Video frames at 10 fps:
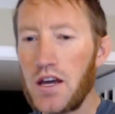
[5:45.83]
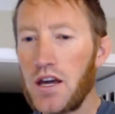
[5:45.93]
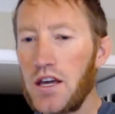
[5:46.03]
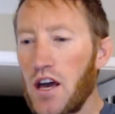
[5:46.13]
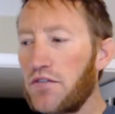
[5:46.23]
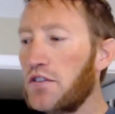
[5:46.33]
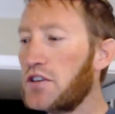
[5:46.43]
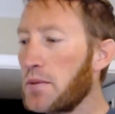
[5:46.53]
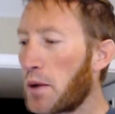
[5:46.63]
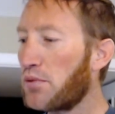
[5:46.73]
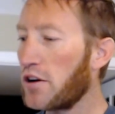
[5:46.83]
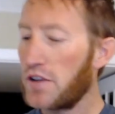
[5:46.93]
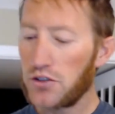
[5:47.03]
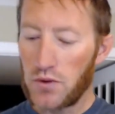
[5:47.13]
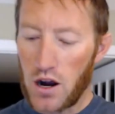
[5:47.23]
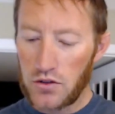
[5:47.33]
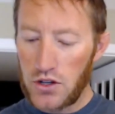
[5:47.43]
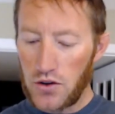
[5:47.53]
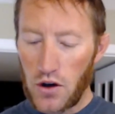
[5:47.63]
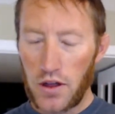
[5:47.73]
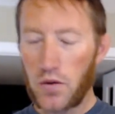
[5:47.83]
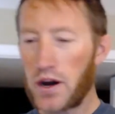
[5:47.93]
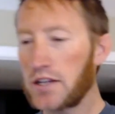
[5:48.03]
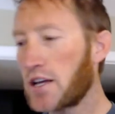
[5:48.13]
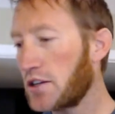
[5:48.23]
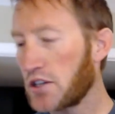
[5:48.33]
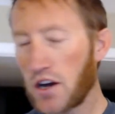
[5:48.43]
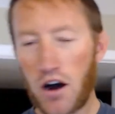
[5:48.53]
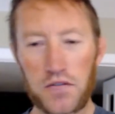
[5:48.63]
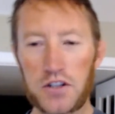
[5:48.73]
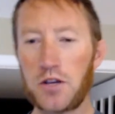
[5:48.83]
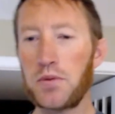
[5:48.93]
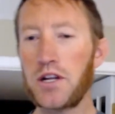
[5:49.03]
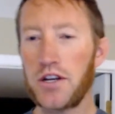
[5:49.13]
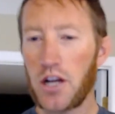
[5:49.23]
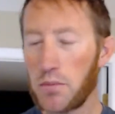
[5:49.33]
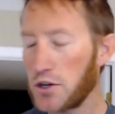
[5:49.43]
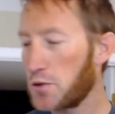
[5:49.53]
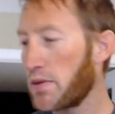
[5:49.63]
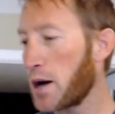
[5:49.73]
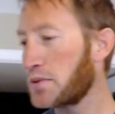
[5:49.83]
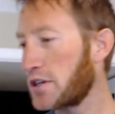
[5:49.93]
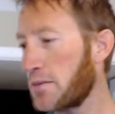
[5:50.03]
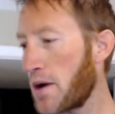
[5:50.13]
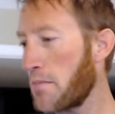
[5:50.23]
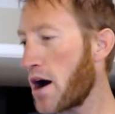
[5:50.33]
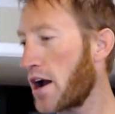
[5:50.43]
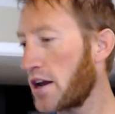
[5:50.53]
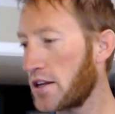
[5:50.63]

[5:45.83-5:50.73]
Yeah, if you've seen my previous rounds, you know that when I taste the coffee, typically a number just pops into my mind,